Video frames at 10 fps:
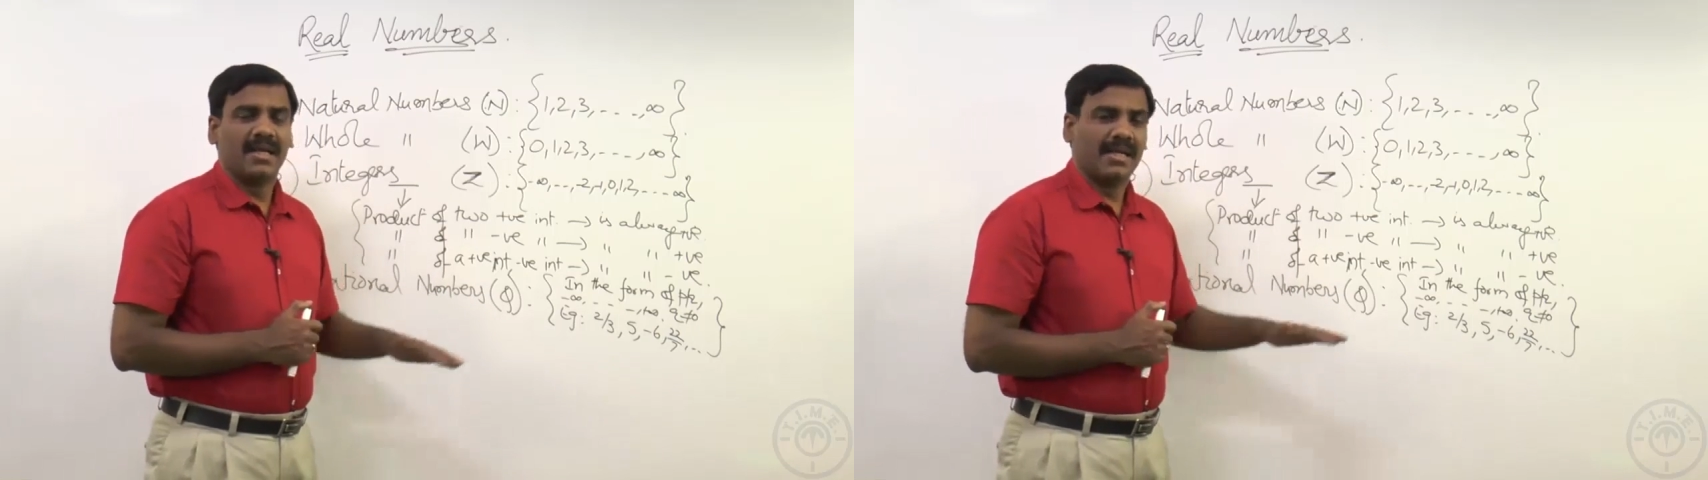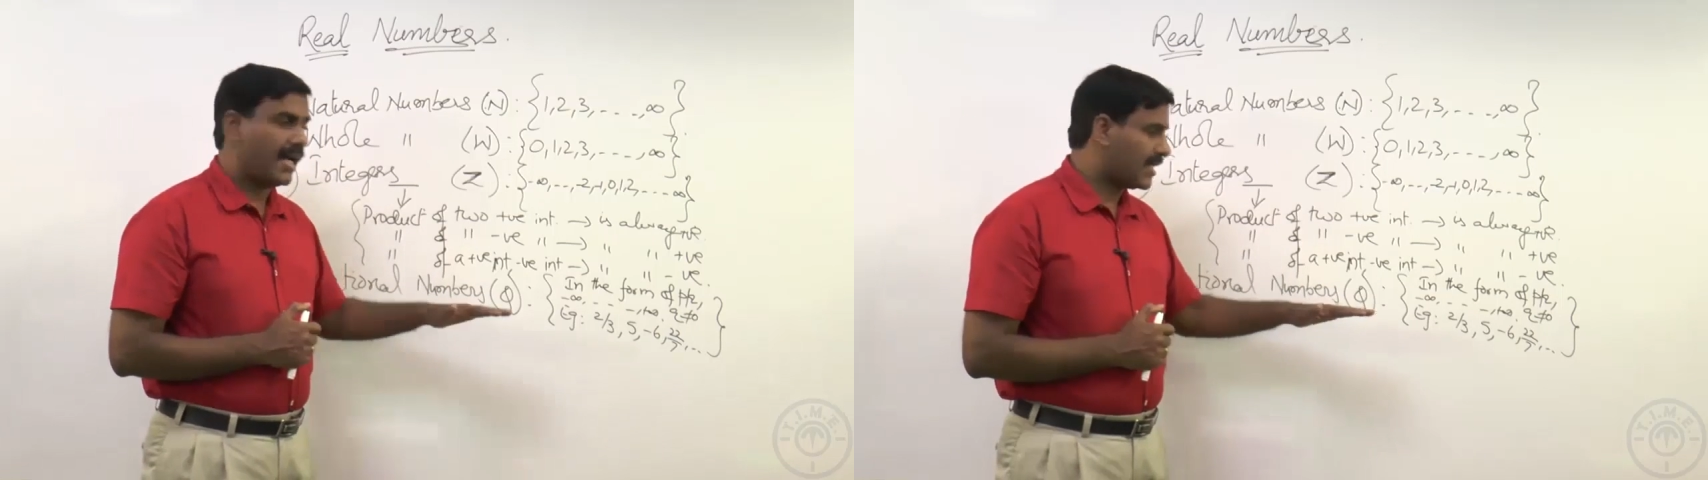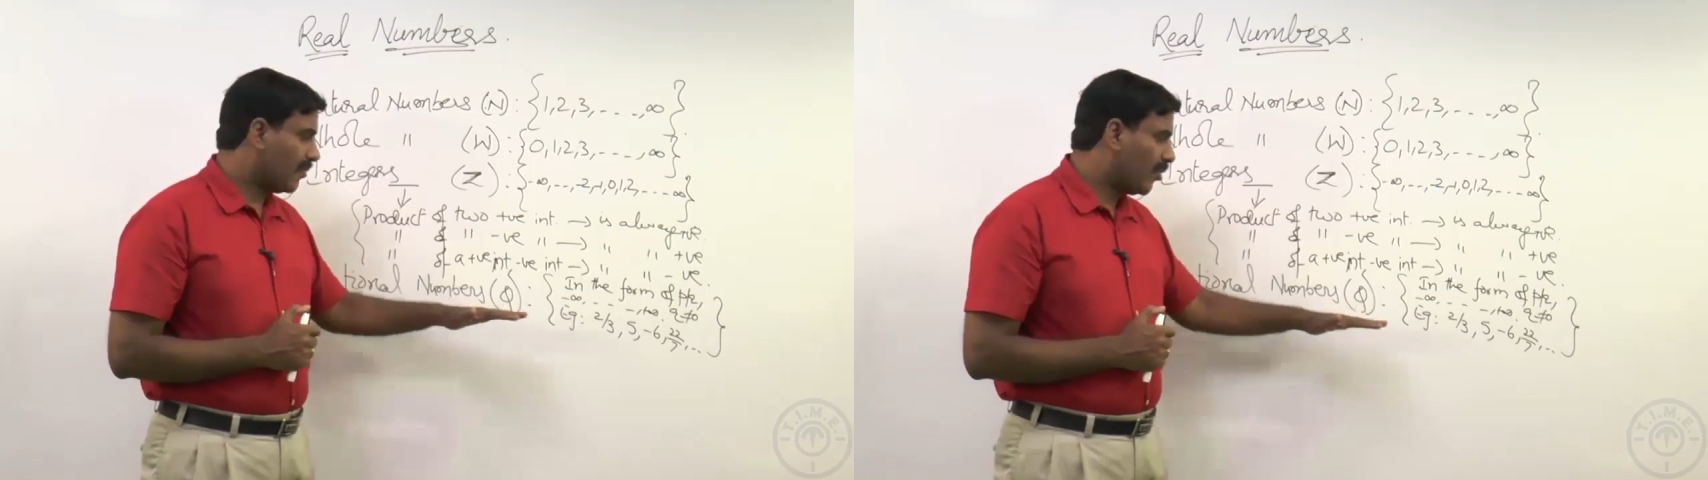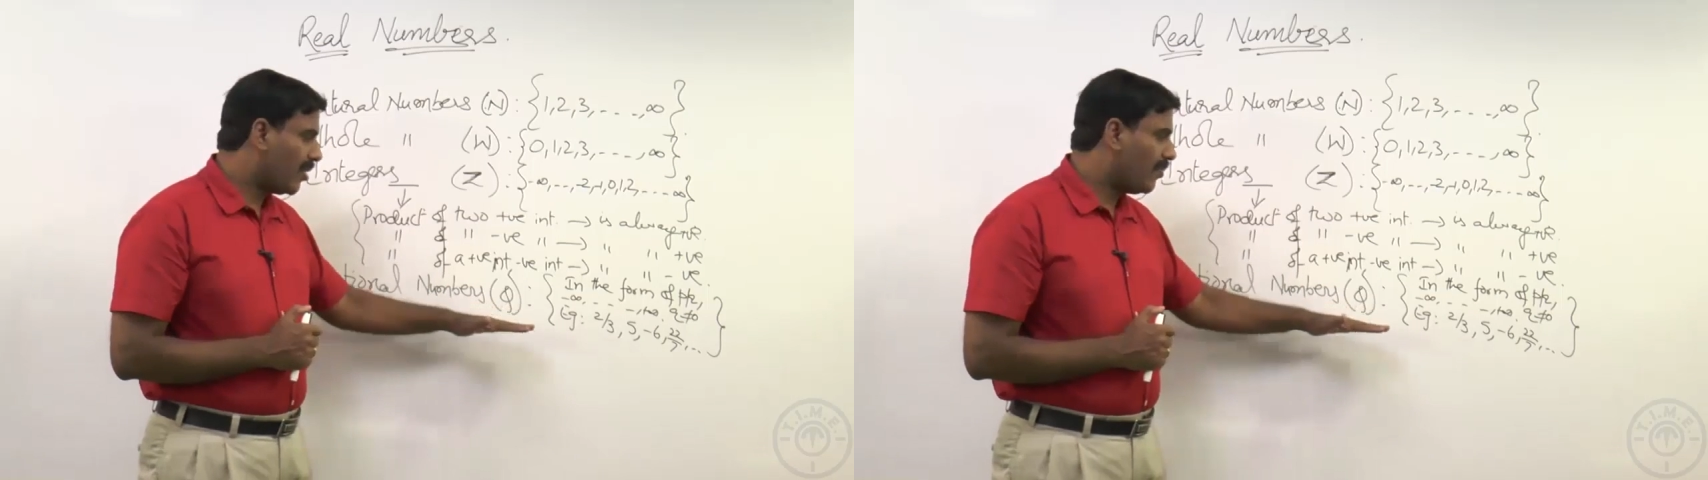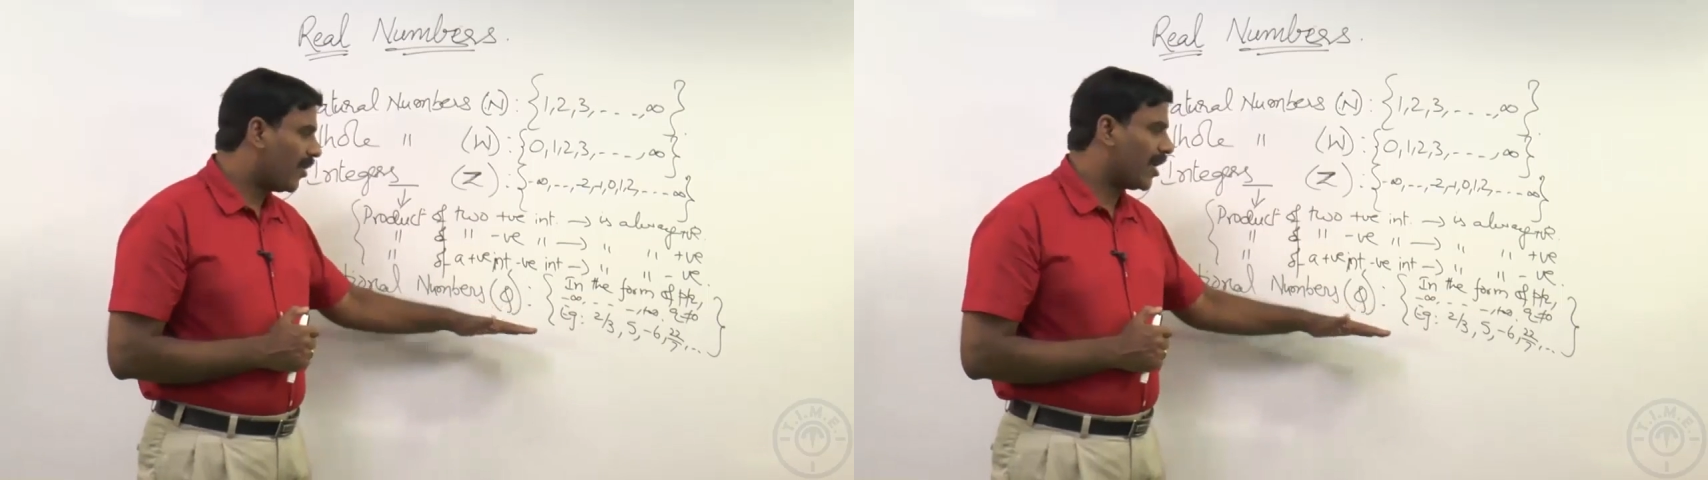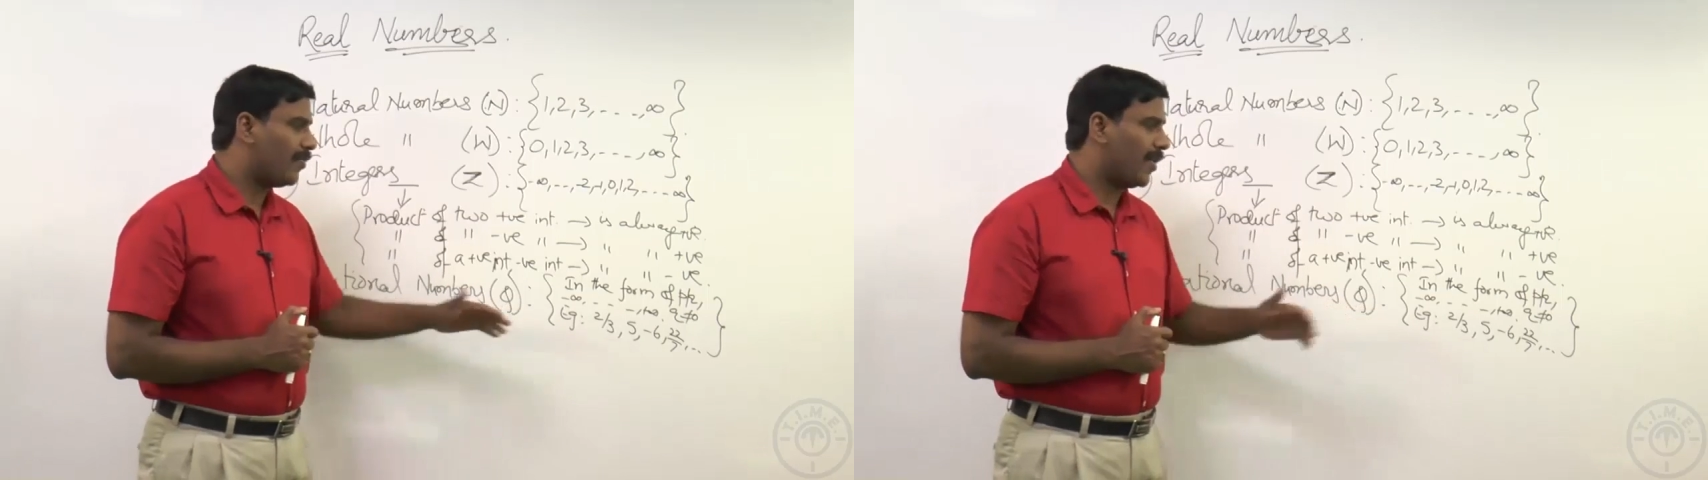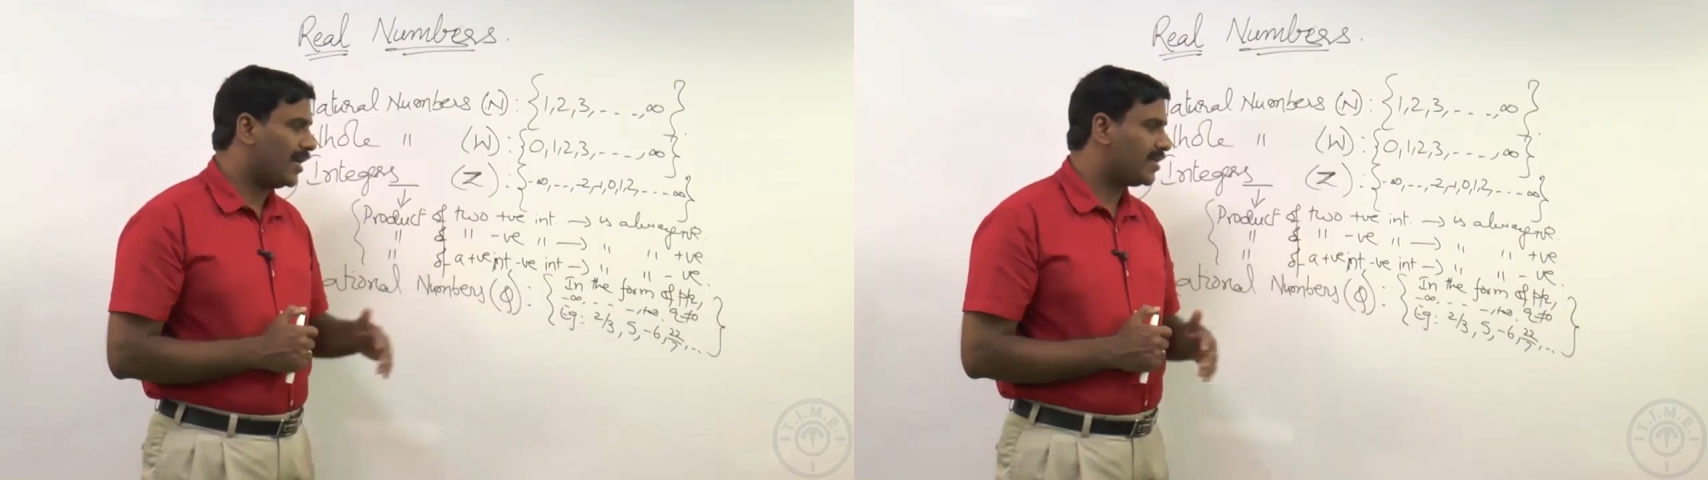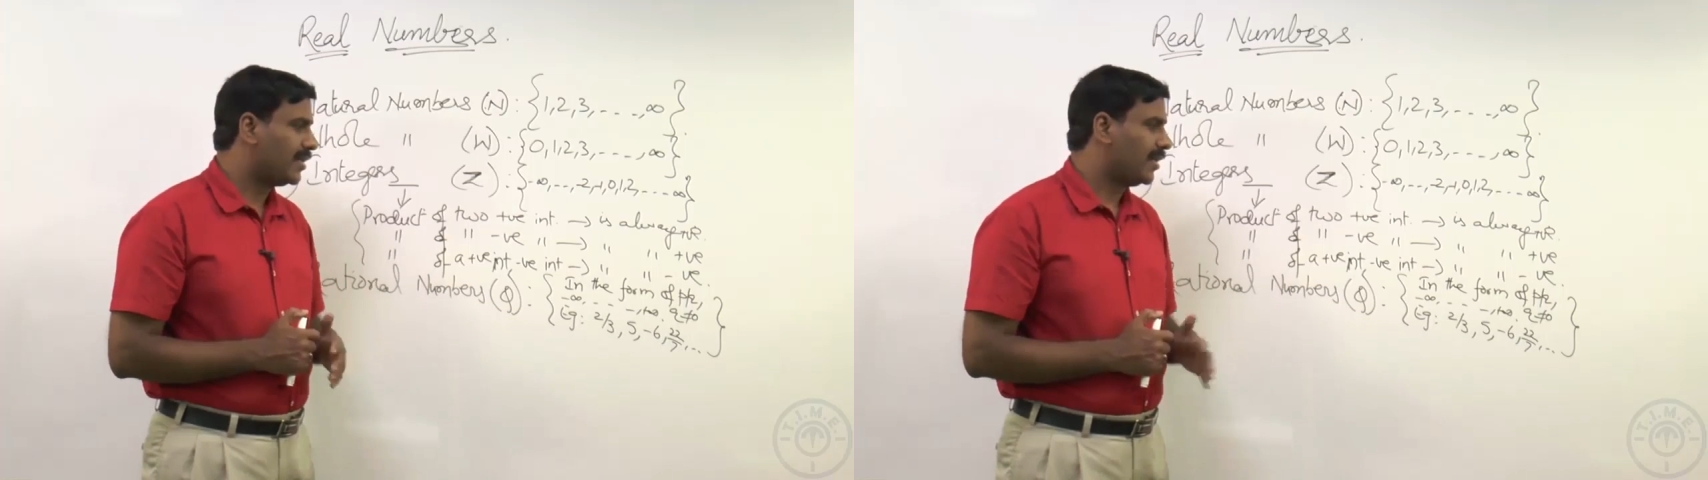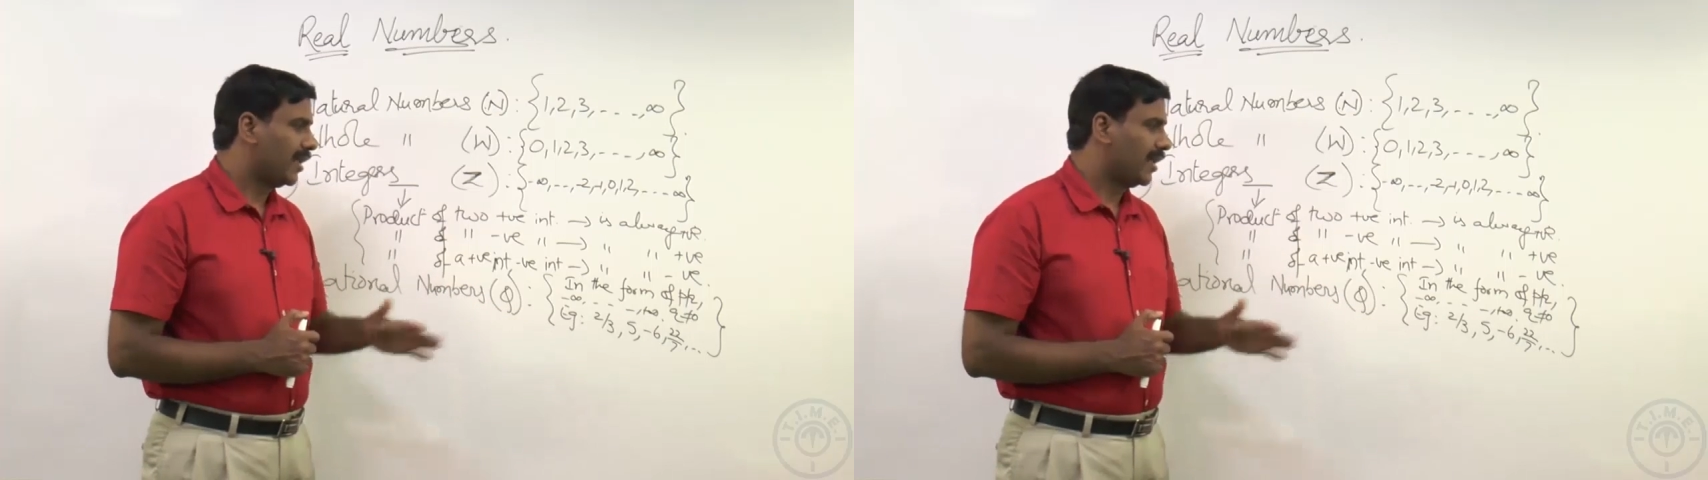there are some more important points